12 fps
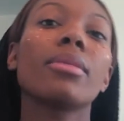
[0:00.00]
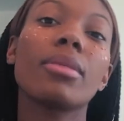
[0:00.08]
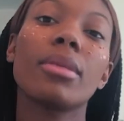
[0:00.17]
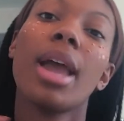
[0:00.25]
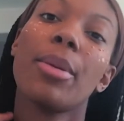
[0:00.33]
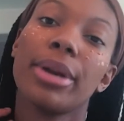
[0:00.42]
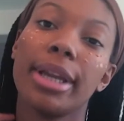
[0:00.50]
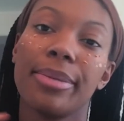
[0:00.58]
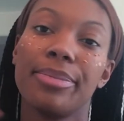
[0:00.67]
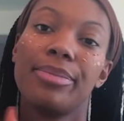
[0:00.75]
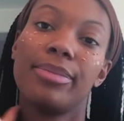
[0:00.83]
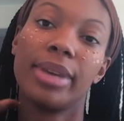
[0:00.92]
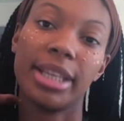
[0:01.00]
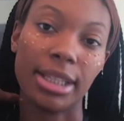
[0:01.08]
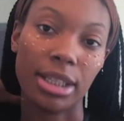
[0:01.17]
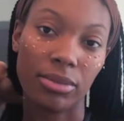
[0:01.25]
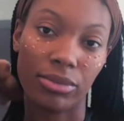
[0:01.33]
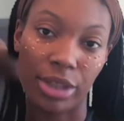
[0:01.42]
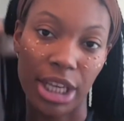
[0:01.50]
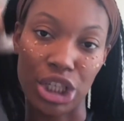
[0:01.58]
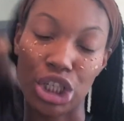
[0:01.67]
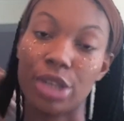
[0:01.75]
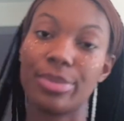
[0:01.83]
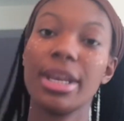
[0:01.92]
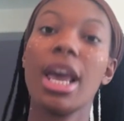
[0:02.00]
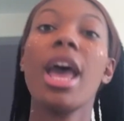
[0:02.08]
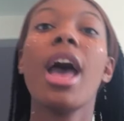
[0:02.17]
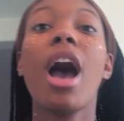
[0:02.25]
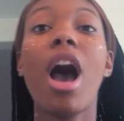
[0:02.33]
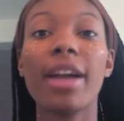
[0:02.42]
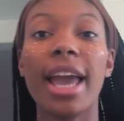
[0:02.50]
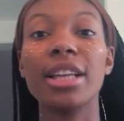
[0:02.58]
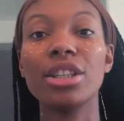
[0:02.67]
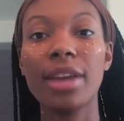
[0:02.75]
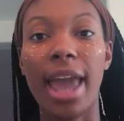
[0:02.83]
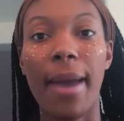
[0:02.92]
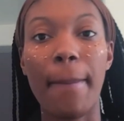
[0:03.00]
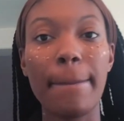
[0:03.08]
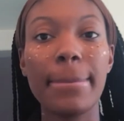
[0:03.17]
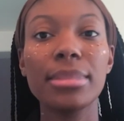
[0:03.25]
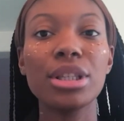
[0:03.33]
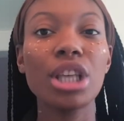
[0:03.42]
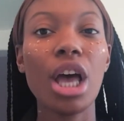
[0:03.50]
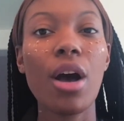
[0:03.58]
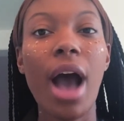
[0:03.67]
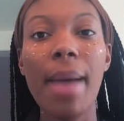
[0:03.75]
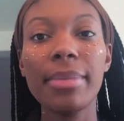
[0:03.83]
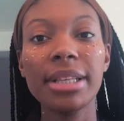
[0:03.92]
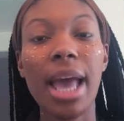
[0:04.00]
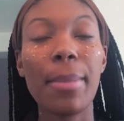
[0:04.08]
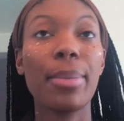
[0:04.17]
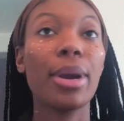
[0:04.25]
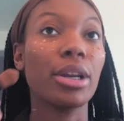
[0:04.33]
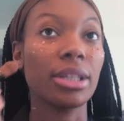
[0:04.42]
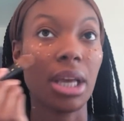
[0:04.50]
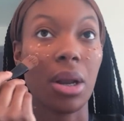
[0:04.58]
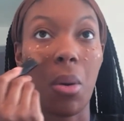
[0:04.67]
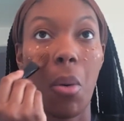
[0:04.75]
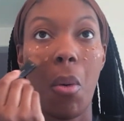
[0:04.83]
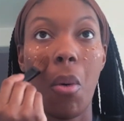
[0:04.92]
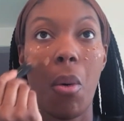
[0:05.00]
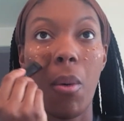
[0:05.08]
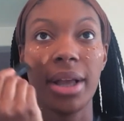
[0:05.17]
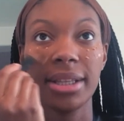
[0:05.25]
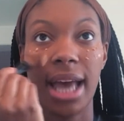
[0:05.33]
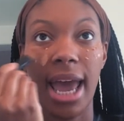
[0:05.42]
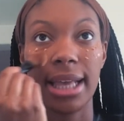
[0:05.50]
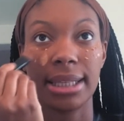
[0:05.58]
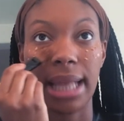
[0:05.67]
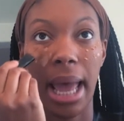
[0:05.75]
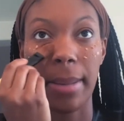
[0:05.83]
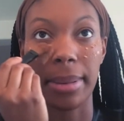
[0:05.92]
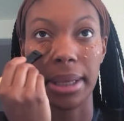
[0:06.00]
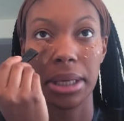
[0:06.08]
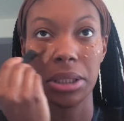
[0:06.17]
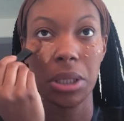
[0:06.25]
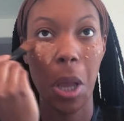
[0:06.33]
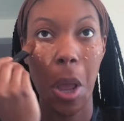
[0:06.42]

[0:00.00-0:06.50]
Networking, business, relationships. Okay, so yeah. So I'm the type of person, once I establish